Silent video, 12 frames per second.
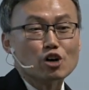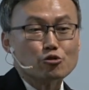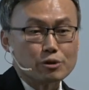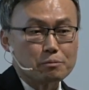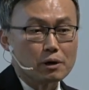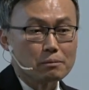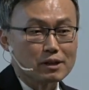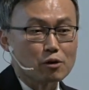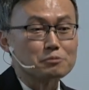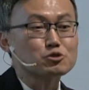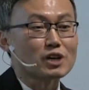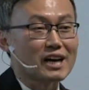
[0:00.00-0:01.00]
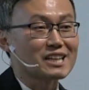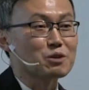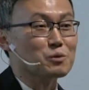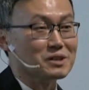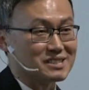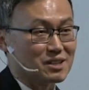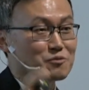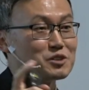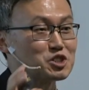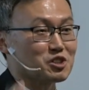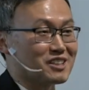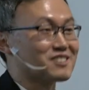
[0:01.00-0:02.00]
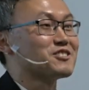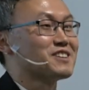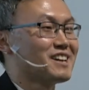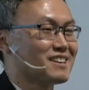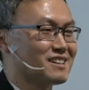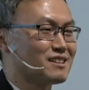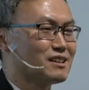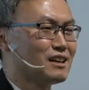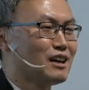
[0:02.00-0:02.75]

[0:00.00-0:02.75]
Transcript: Republic of China was officially created.